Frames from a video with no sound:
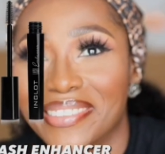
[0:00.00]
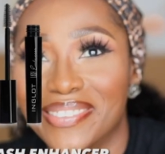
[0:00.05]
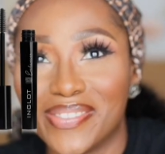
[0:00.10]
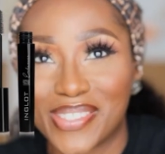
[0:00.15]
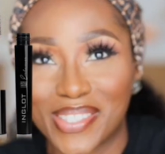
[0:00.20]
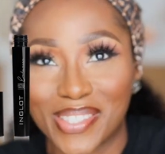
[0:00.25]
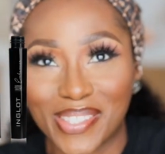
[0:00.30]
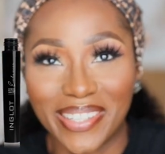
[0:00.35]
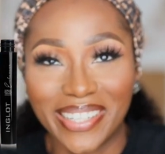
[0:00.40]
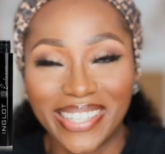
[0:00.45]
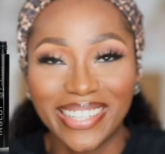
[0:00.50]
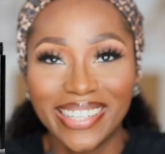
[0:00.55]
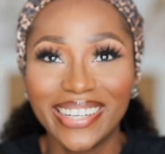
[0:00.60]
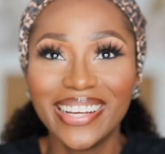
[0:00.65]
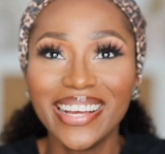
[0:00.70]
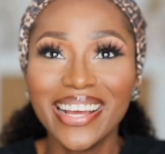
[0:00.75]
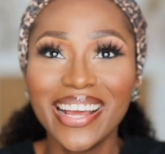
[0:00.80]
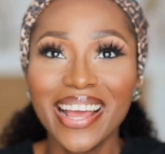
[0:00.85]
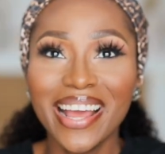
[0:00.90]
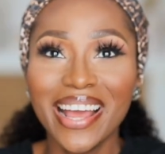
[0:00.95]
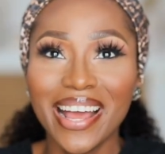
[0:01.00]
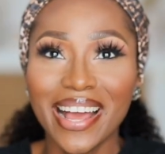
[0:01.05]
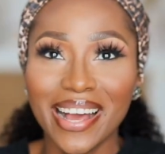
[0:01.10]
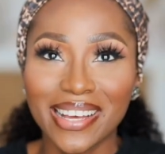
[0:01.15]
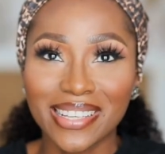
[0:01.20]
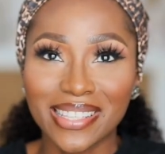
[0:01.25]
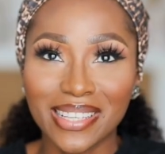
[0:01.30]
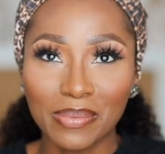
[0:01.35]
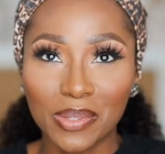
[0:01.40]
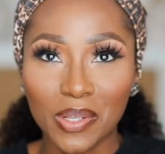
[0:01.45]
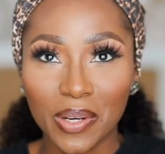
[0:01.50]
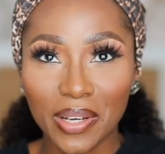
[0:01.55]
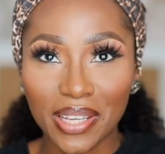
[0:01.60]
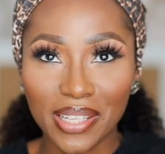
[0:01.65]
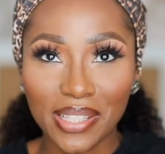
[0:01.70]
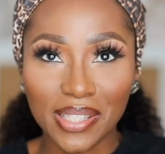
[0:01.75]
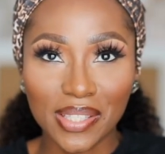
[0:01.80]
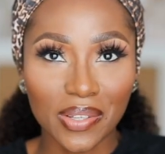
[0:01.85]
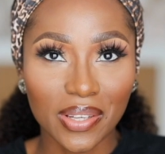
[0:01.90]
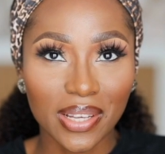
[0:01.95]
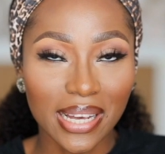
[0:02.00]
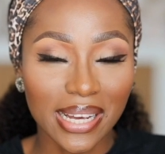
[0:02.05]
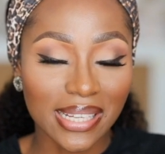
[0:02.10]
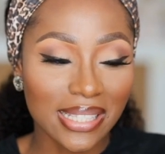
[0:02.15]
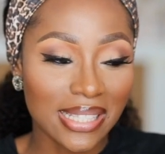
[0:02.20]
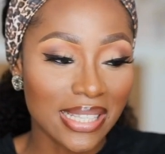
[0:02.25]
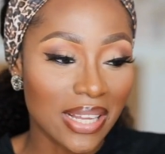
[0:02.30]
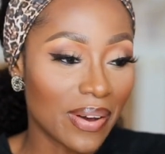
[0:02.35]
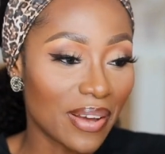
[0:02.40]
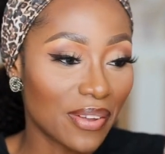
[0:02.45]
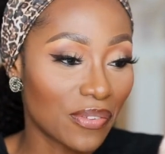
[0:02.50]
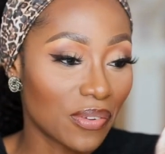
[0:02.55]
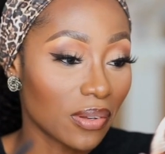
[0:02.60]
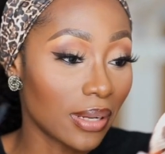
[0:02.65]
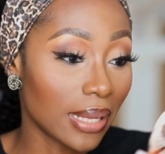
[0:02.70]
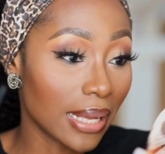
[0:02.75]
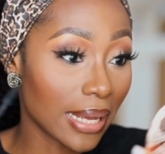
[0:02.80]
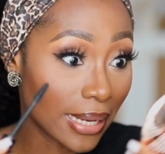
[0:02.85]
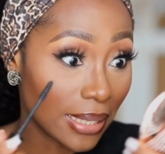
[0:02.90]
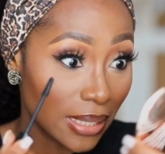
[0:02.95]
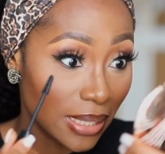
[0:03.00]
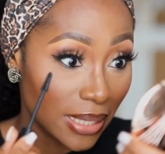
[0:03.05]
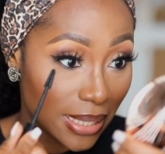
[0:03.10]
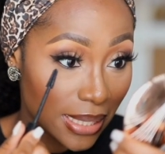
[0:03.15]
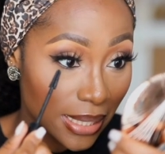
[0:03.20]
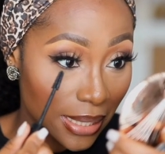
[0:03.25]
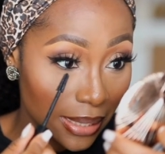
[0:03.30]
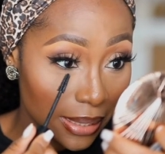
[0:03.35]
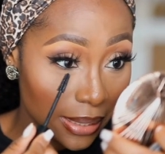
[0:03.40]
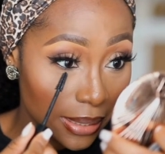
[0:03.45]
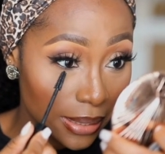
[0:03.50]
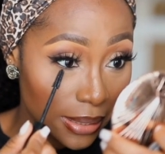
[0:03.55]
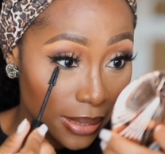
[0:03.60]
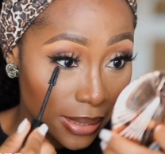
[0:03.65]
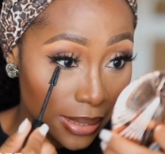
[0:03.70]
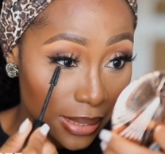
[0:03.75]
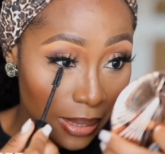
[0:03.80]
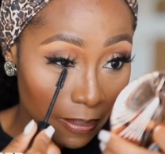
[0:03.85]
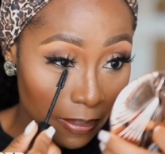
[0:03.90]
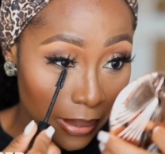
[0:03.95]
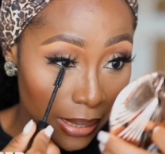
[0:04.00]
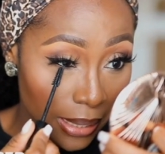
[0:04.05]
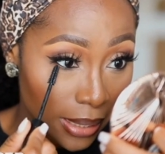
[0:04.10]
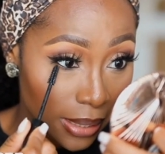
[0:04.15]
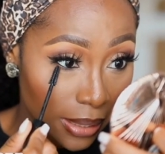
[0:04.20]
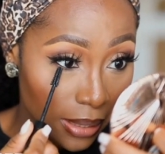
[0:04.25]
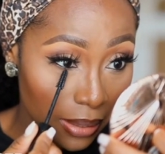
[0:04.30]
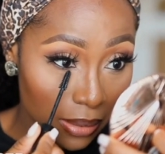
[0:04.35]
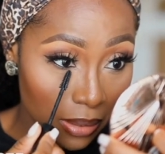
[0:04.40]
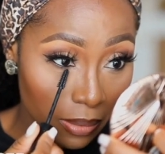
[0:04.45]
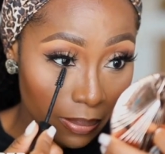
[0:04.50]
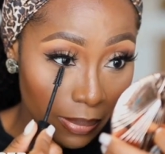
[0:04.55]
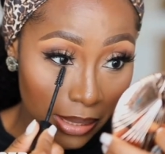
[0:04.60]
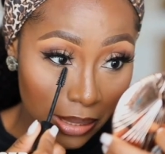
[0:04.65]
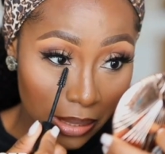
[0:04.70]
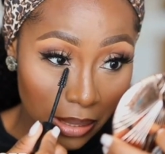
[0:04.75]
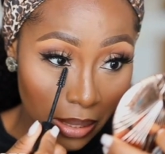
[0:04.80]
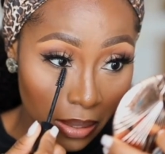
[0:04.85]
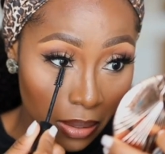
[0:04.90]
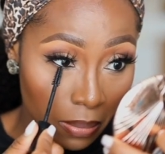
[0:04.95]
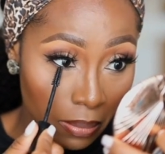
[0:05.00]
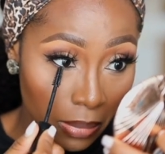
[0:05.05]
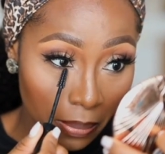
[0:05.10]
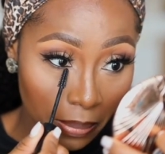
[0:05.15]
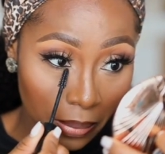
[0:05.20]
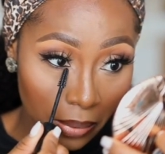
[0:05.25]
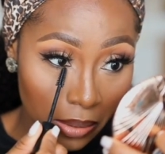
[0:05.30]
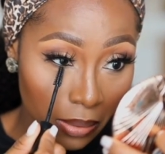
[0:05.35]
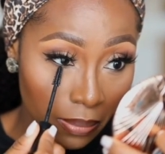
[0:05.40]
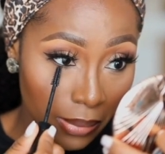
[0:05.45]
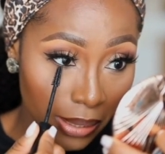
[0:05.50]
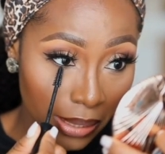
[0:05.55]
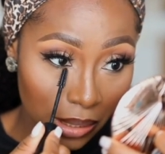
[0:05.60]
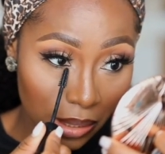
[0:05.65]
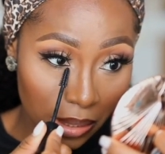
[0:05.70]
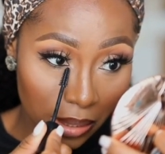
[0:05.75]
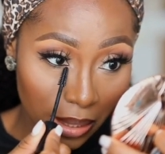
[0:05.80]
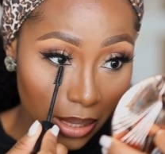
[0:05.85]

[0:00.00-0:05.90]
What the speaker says: sorry, as I'm talking to you guys now, I feel like I need to just apply a little mascara on my bottom lashes.